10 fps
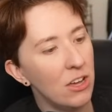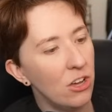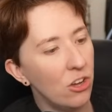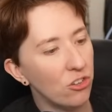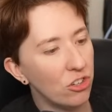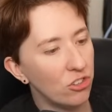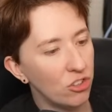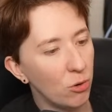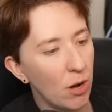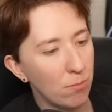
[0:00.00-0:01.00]
Shen
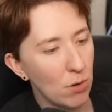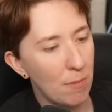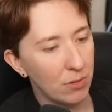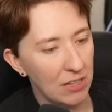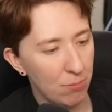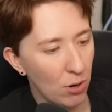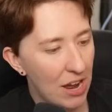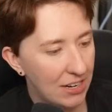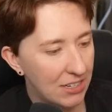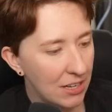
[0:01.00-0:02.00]
Qingqiu abruptly
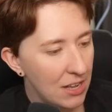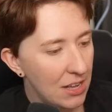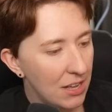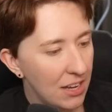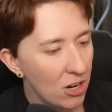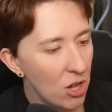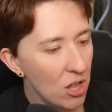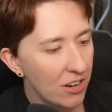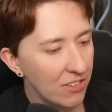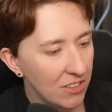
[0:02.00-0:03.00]
braked. In all
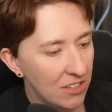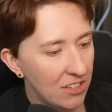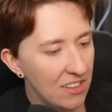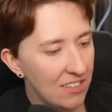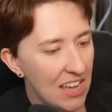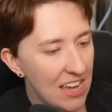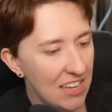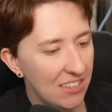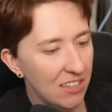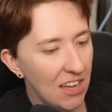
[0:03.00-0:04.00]
honesty, to this day, he
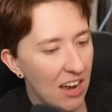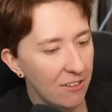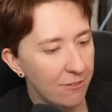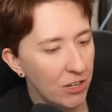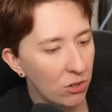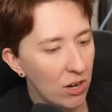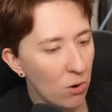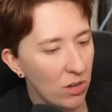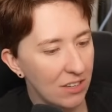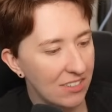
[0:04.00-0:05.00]
still hadn't figured out
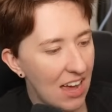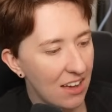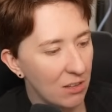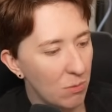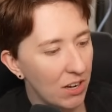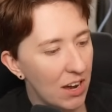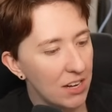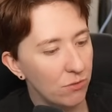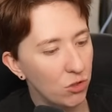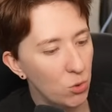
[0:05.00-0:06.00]
exactly what kind
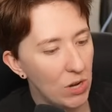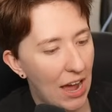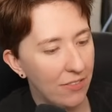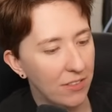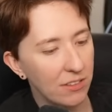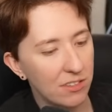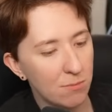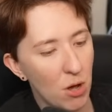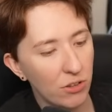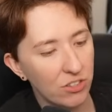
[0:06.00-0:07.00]
of doodad this
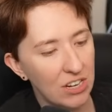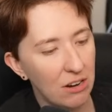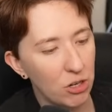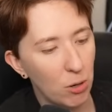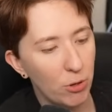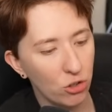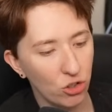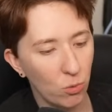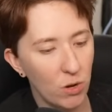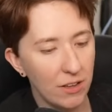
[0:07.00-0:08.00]
small scenario pusher
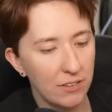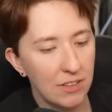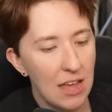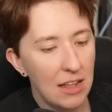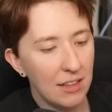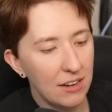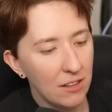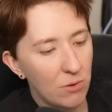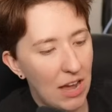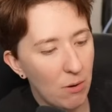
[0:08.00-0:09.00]
was, let
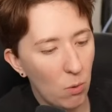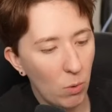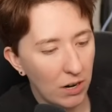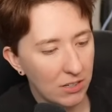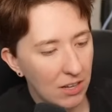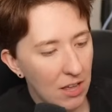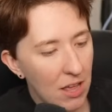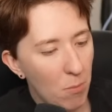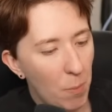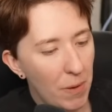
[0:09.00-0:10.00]
alone how it worked.
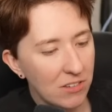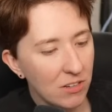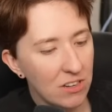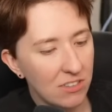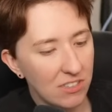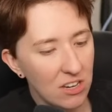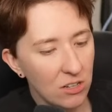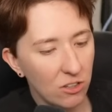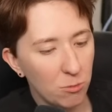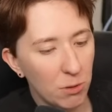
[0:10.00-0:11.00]
But based on his single
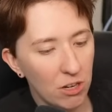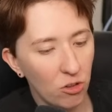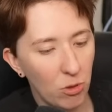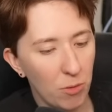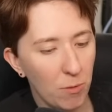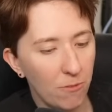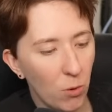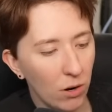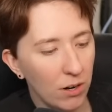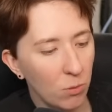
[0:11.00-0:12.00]
experience with it
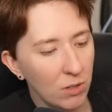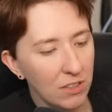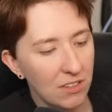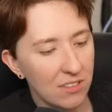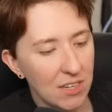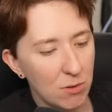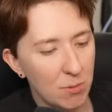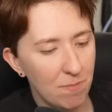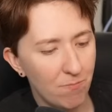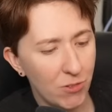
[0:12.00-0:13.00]
before, it really did seem to
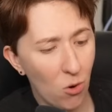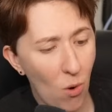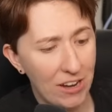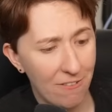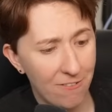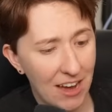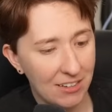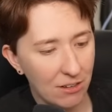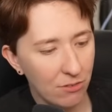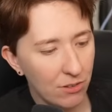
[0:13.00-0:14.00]
be quite
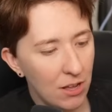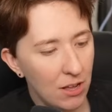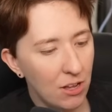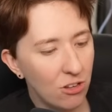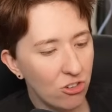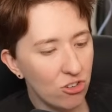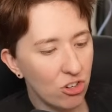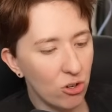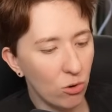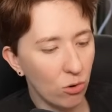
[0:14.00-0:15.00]
effective. Shen
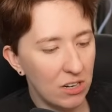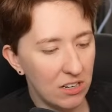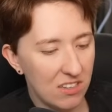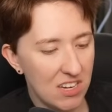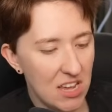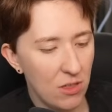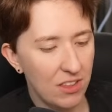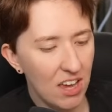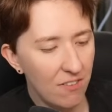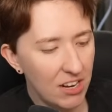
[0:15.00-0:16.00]
Qingqiu gritted his teeth.
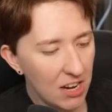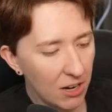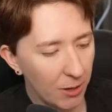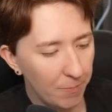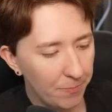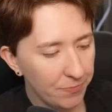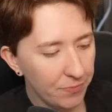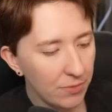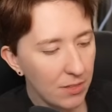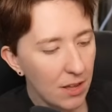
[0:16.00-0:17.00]
Give it here!
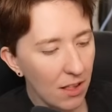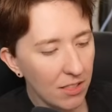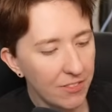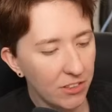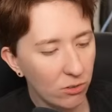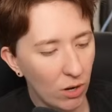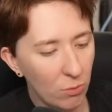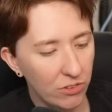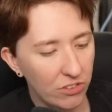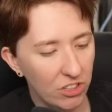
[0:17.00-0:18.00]
Let this great
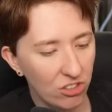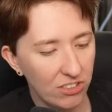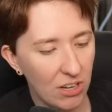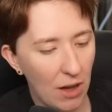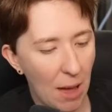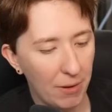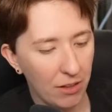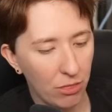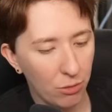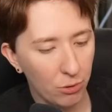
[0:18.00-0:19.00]
one see just how epic and
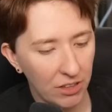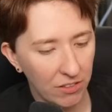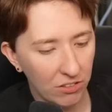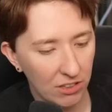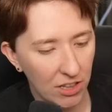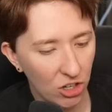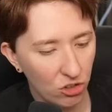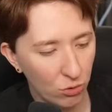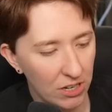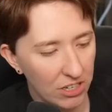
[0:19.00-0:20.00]
thrilling this
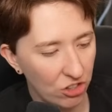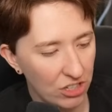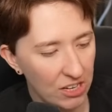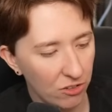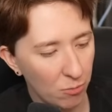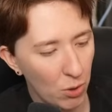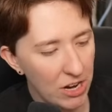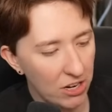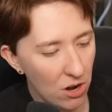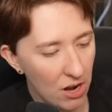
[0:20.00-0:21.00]
luxury edition is. Bring
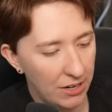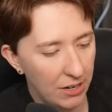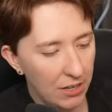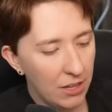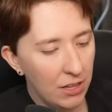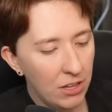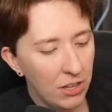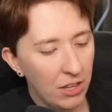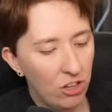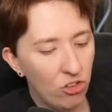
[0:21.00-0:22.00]
it on!
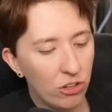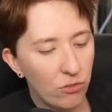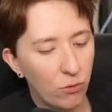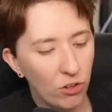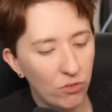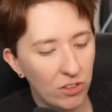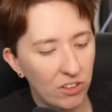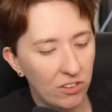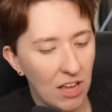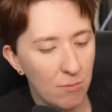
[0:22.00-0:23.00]
He just forcefully
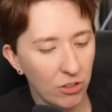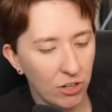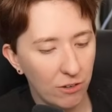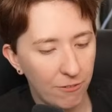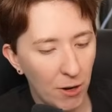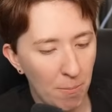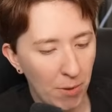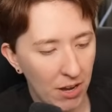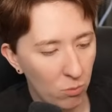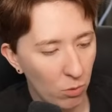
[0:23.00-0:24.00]
slammed the confirm
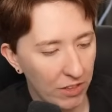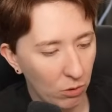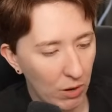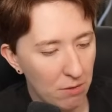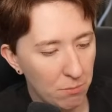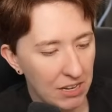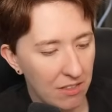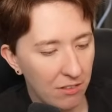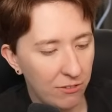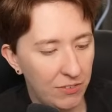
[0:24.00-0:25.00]
button when the ground beneath
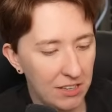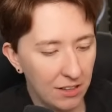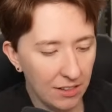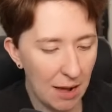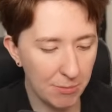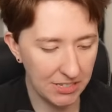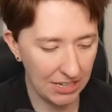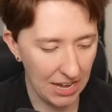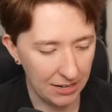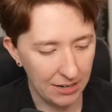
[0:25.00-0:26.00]
his feet collapsed
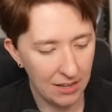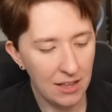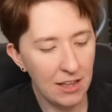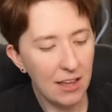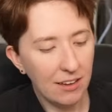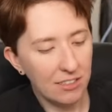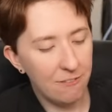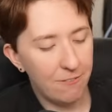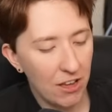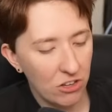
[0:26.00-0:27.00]
again. As he
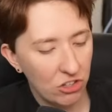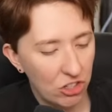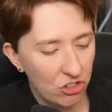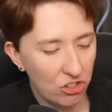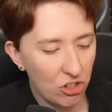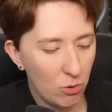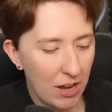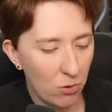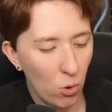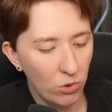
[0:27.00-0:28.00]
fell, Shenchingcho had
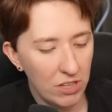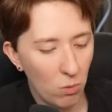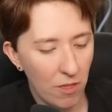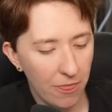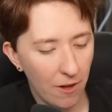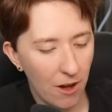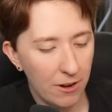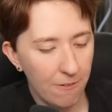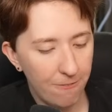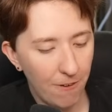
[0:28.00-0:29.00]
only one thought.
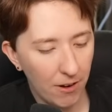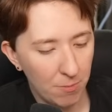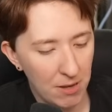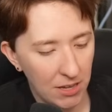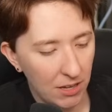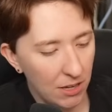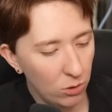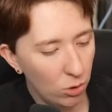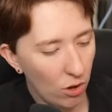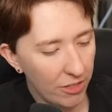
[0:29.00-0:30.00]
Fuck me, you
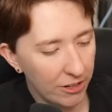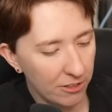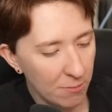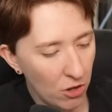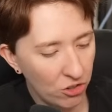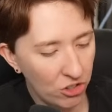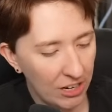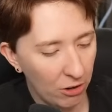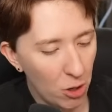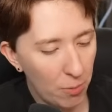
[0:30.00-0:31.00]
call that a small
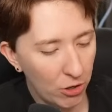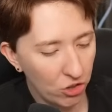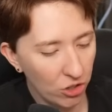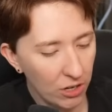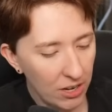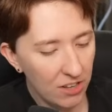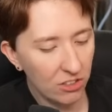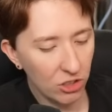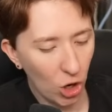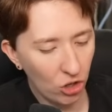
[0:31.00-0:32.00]
scenario pusher? It's a
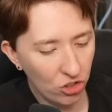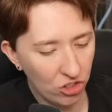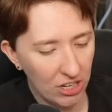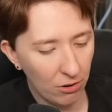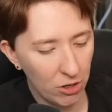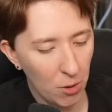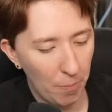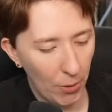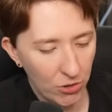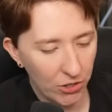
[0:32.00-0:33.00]
large scenario
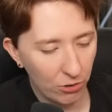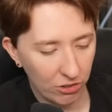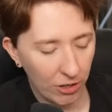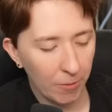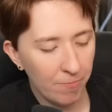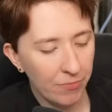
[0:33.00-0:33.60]
bulldozer!